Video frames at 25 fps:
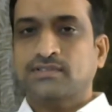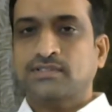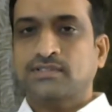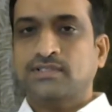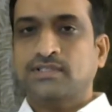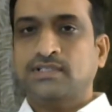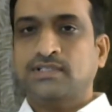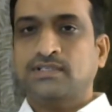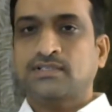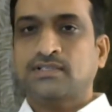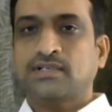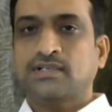
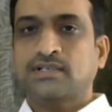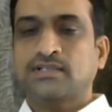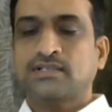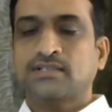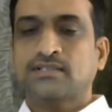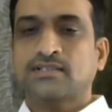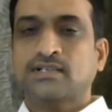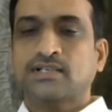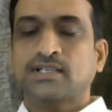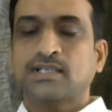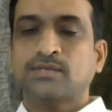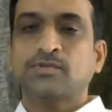Its heart is
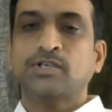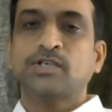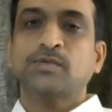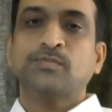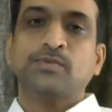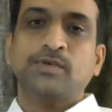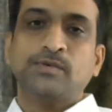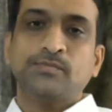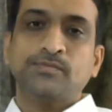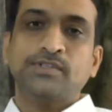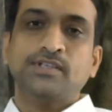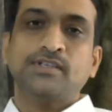unable to
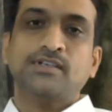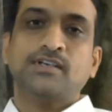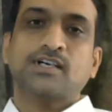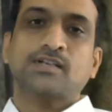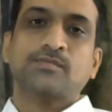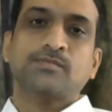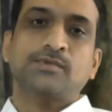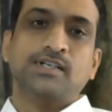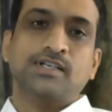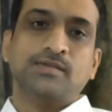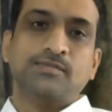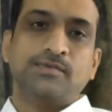pump the
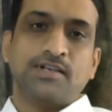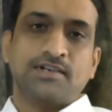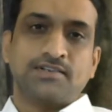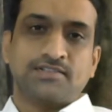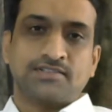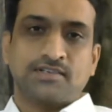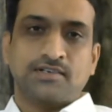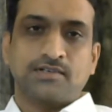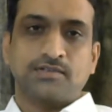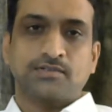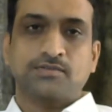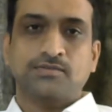normal demands
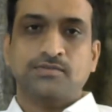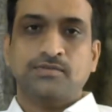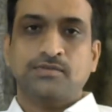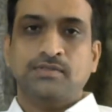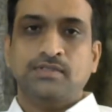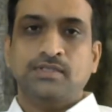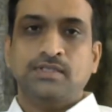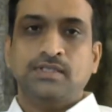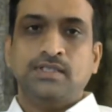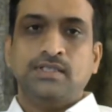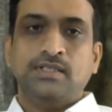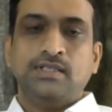also.
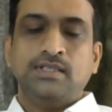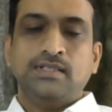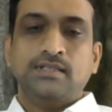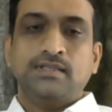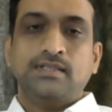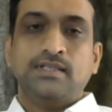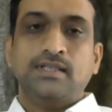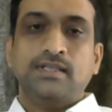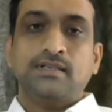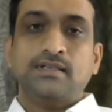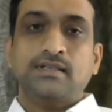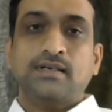
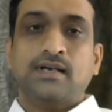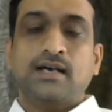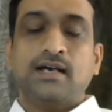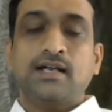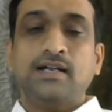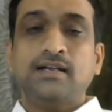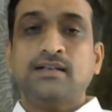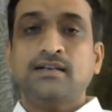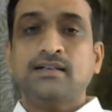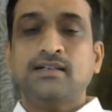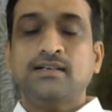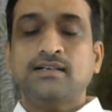Then
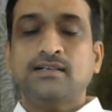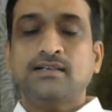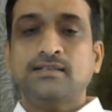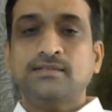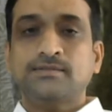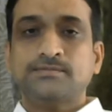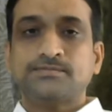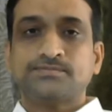heart rate,